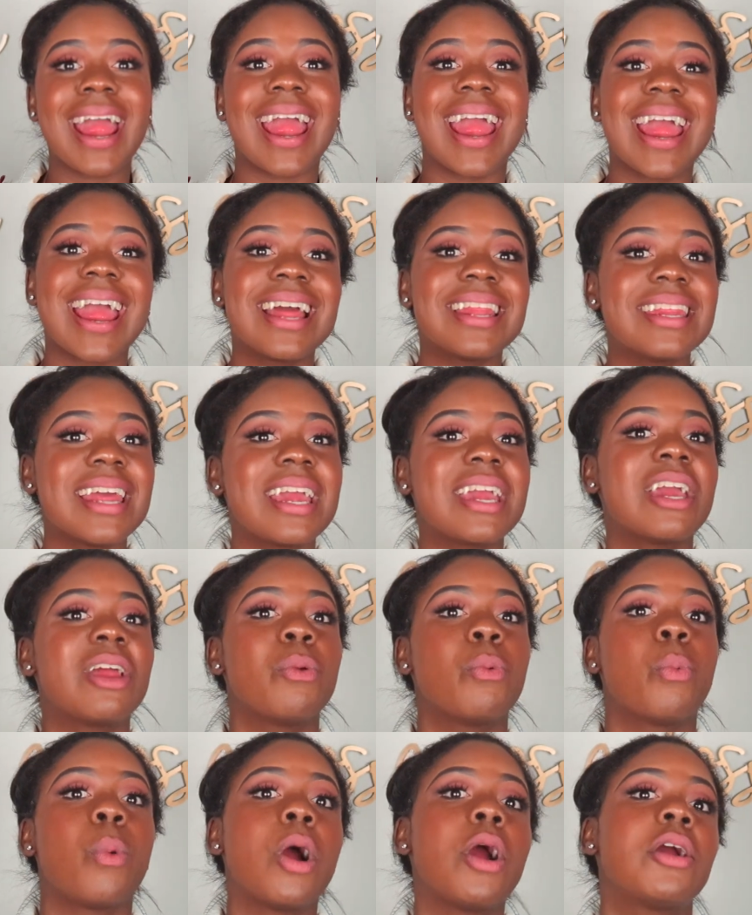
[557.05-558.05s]
and they
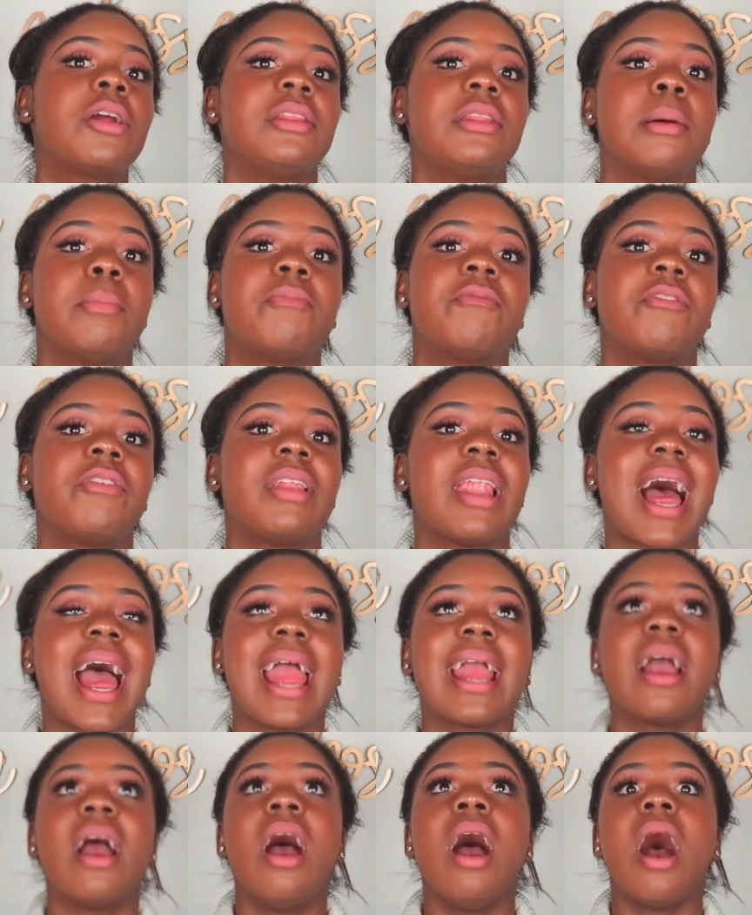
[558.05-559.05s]
can work them for like